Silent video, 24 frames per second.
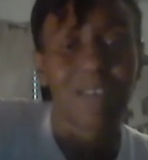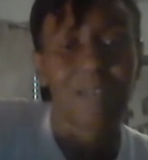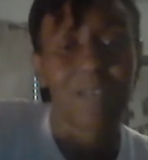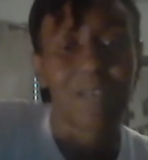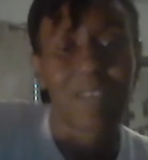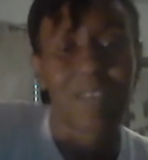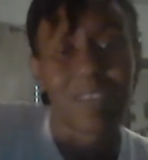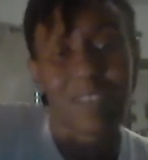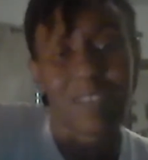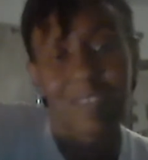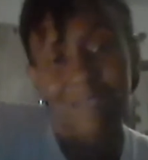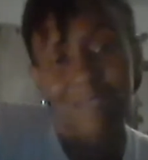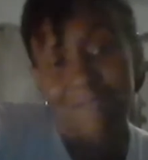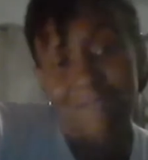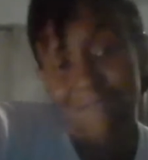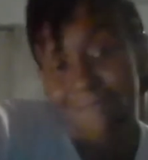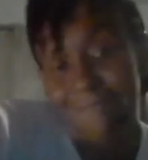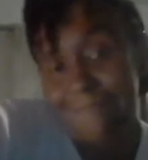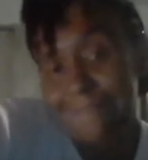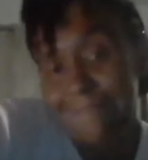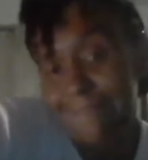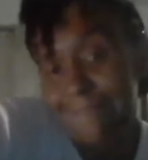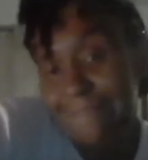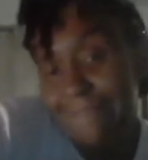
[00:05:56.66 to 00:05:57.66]
already,
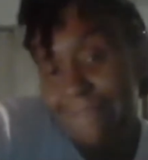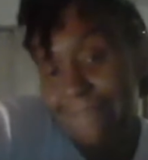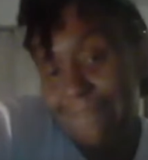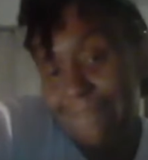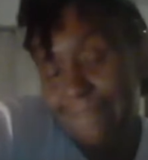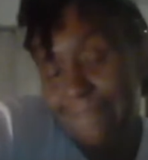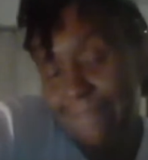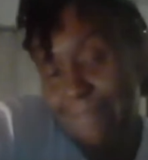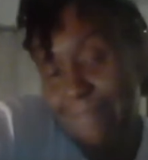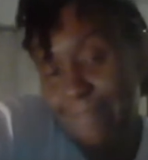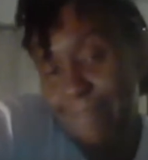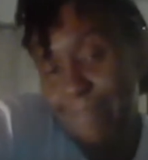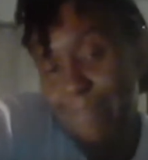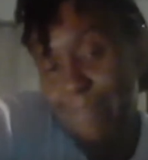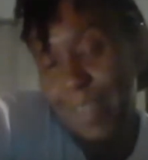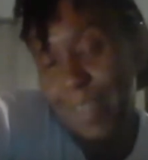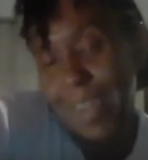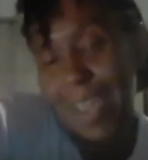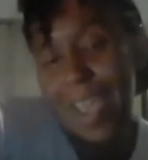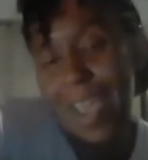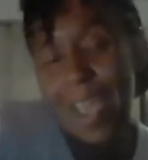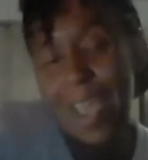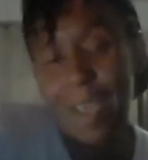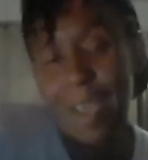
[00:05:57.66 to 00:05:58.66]
may
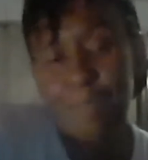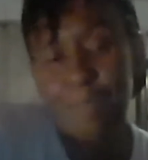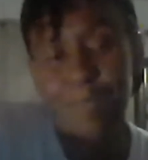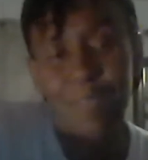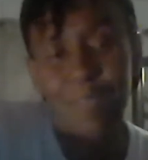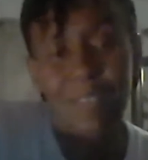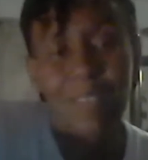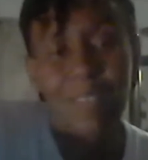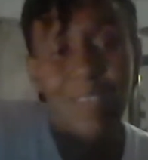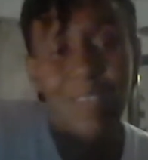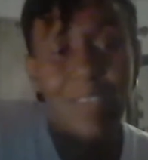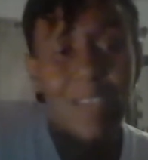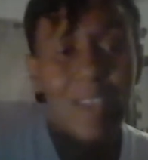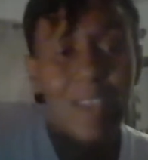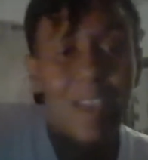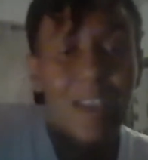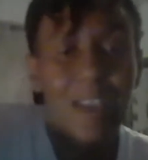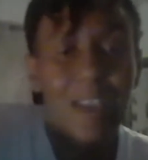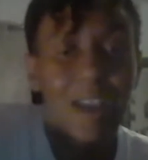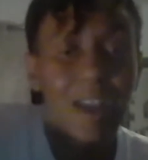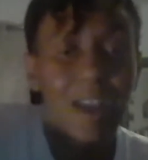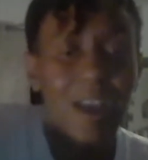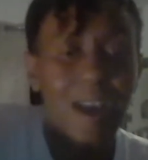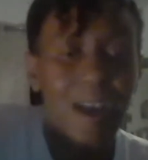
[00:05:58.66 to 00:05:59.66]
not happen.
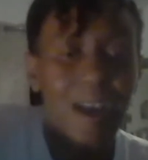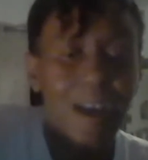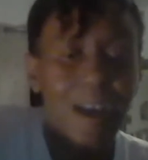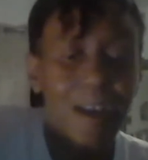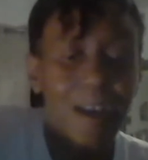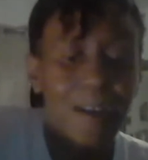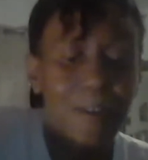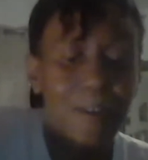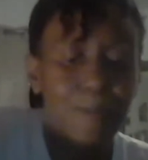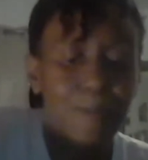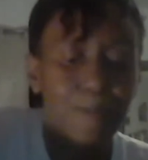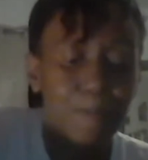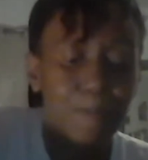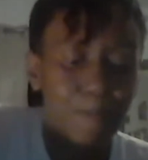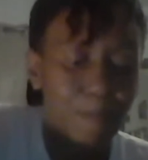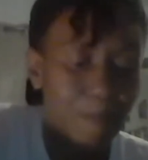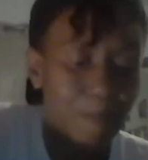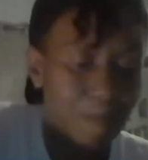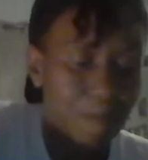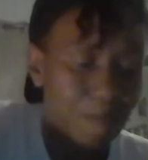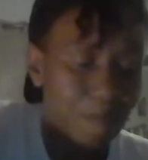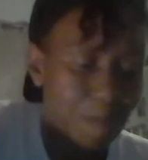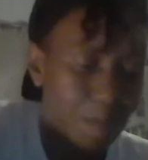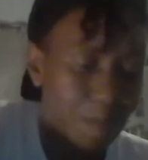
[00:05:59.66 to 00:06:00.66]
Um,
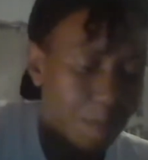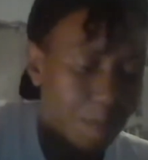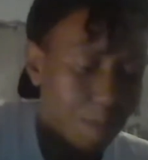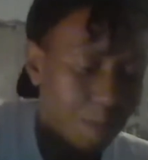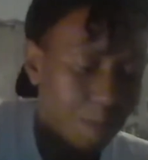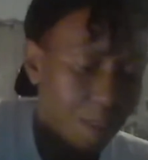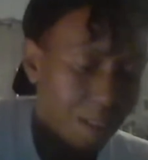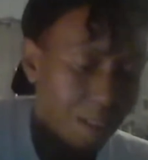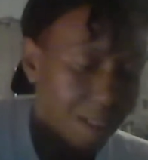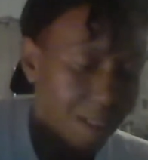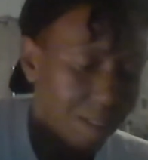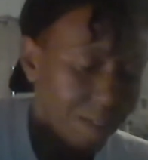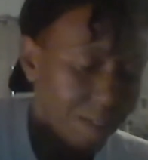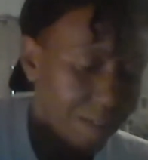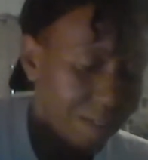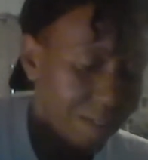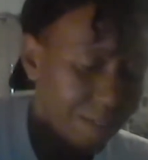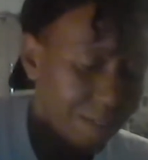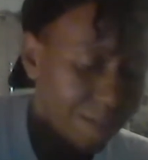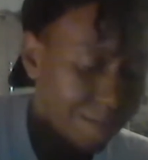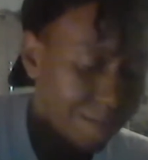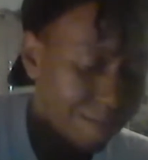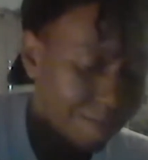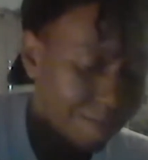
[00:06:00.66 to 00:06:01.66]
what else?